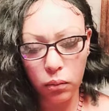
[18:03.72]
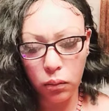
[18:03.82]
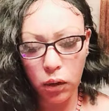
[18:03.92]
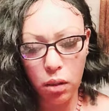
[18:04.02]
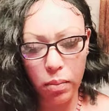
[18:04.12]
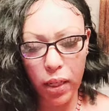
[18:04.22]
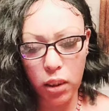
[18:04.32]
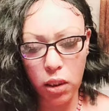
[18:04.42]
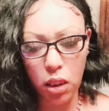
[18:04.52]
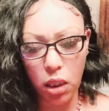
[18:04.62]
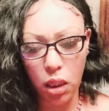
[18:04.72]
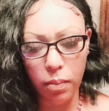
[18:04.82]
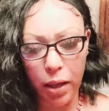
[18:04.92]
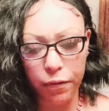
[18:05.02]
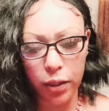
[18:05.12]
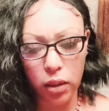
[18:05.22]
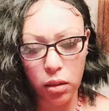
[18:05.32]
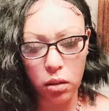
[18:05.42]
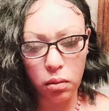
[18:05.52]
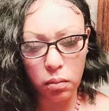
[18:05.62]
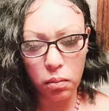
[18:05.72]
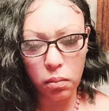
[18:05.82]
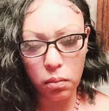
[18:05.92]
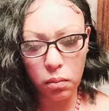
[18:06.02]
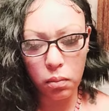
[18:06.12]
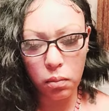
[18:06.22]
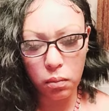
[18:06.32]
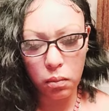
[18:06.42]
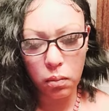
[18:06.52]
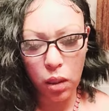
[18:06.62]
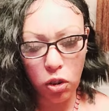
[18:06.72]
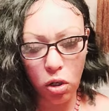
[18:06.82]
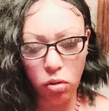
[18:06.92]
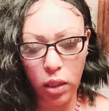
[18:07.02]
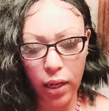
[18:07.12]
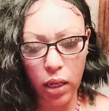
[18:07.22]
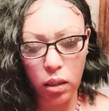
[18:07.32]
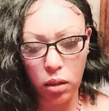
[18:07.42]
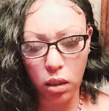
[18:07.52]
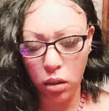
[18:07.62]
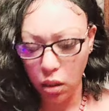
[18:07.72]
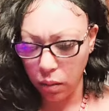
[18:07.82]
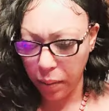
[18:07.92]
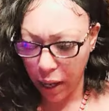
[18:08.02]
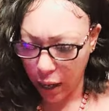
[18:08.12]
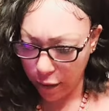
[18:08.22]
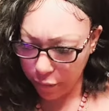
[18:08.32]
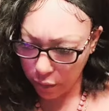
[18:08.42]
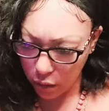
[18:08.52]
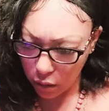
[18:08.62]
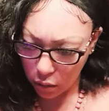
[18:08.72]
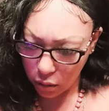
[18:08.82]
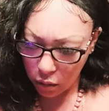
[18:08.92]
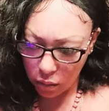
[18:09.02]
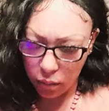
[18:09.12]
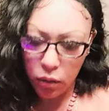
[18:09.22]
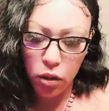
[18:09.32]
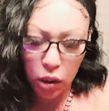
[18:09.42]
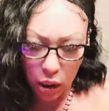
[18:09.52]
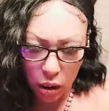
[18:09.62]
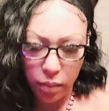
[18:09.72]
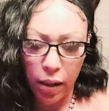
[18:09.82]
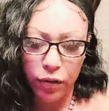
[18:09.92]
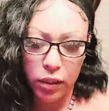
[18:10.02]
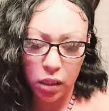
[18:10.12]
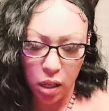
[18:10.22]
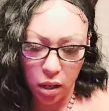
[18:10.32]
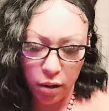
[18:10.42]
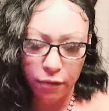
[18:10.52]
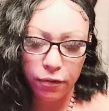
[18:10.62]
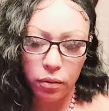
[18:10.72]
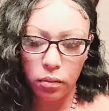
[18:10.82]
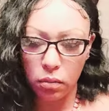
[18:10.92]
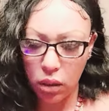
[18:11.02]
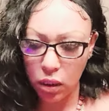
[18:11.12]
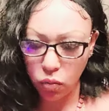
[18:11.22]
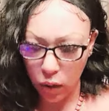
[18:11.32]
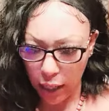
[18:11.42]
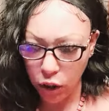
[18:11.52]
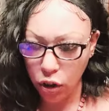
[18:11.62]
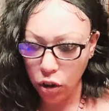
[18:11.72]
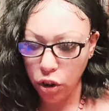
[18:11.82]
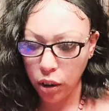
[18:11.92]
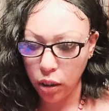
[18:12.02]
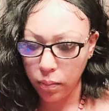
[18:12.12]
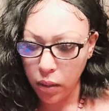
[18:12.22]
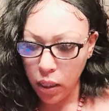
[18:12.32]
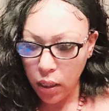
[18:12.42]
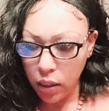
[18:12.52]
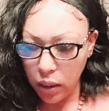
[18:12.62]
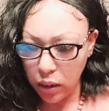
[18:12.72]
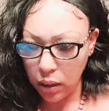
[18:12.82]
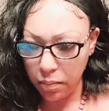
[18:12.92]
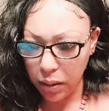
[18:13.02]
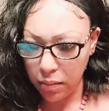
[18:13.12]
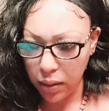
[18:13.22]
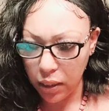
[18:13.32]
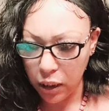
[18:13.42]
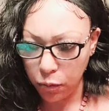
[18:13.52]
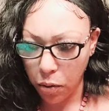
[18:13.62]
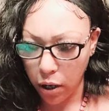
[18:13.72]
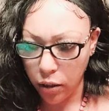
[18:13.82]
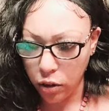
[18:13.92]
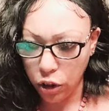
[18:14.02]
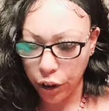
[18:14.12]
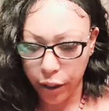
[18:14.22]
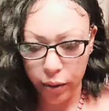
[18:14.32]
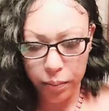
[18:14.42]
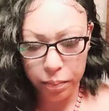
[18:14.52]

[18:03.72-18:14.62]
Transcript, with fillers: Somebody's thinking about this. Told you they had a, a, a path. They're thinking about this love, this relationship, this commitment, this partnership.